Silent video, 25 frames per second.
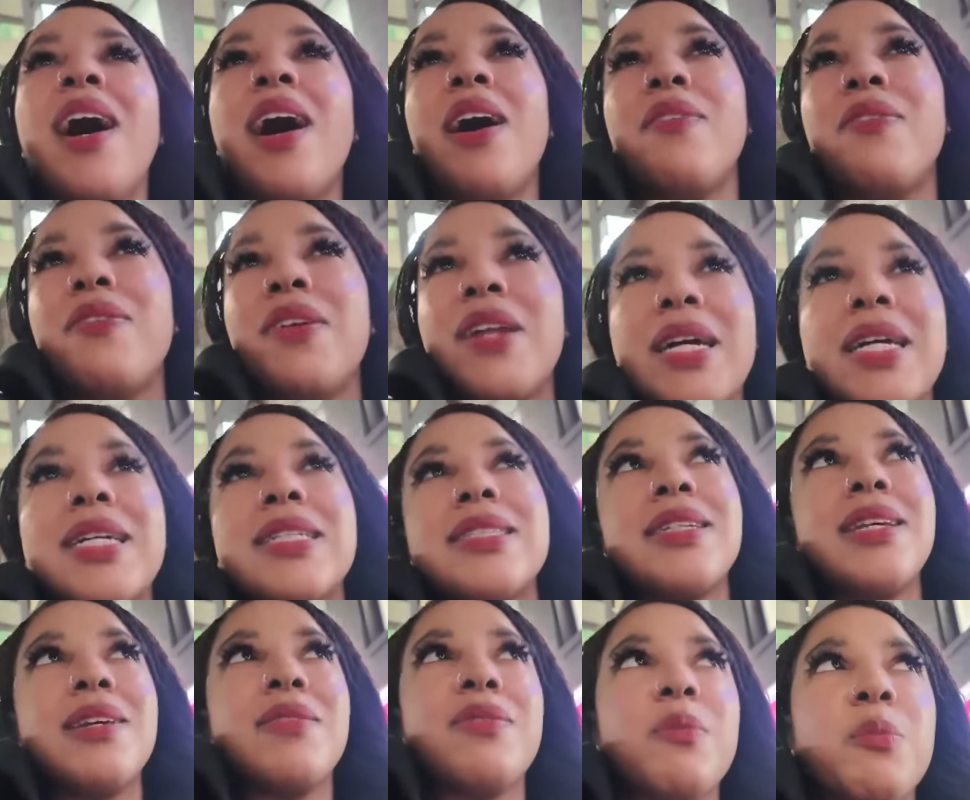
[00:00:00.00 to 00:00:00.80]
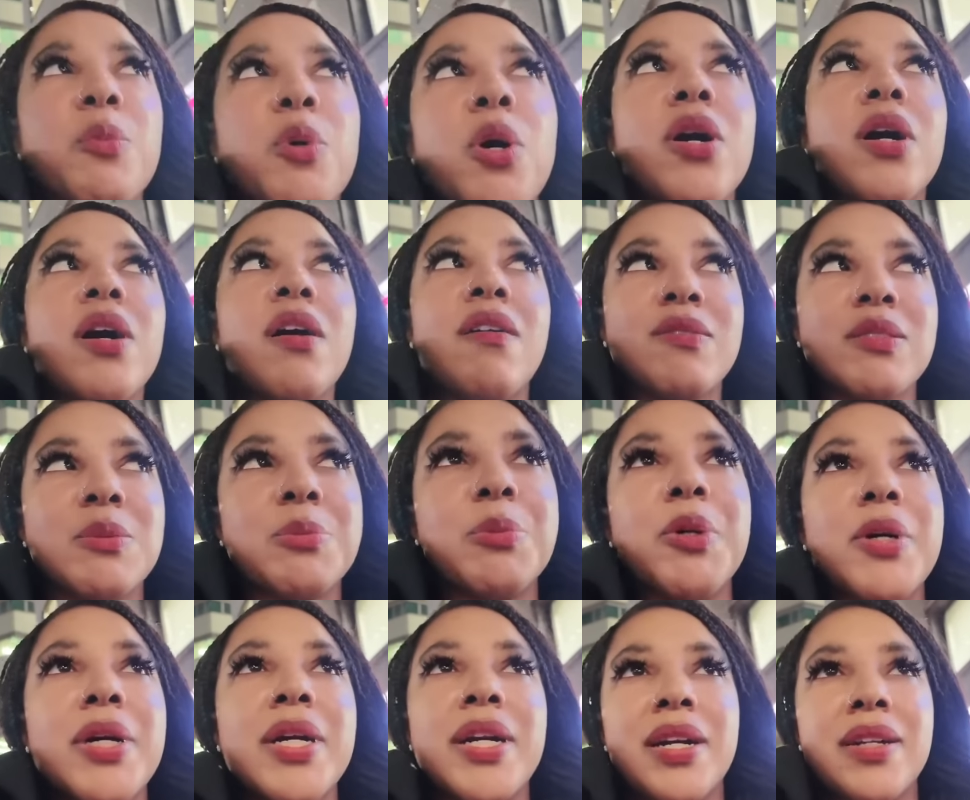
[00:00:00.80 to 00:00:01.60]
I feel like it's even more
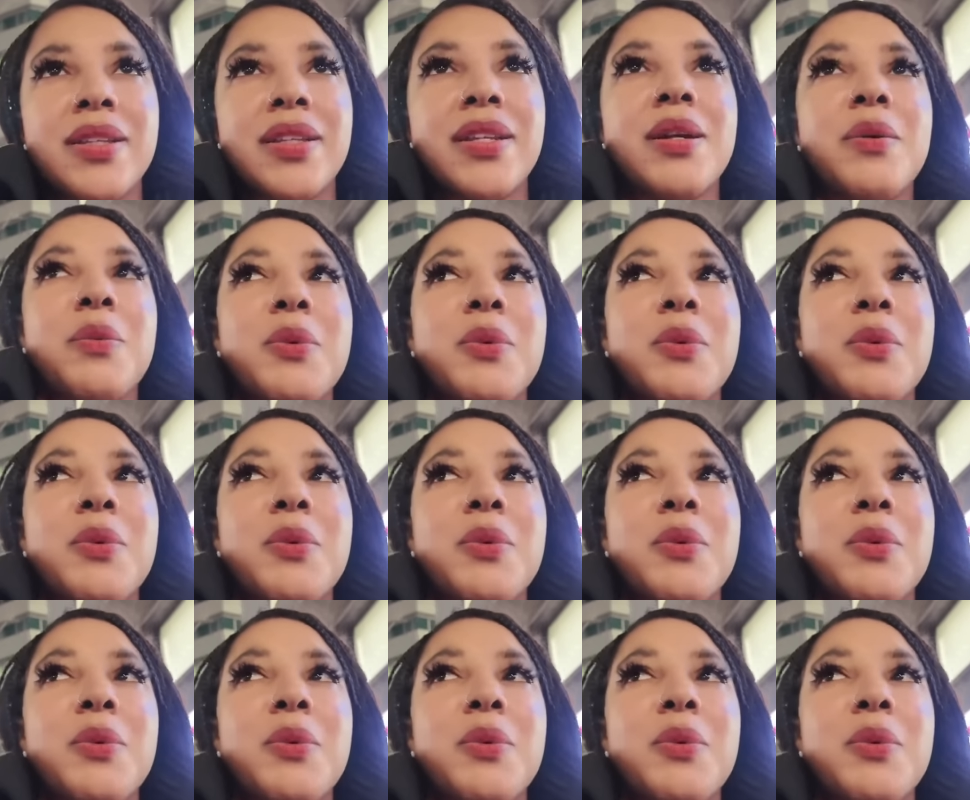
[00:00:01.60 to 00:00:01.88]
comfortable here than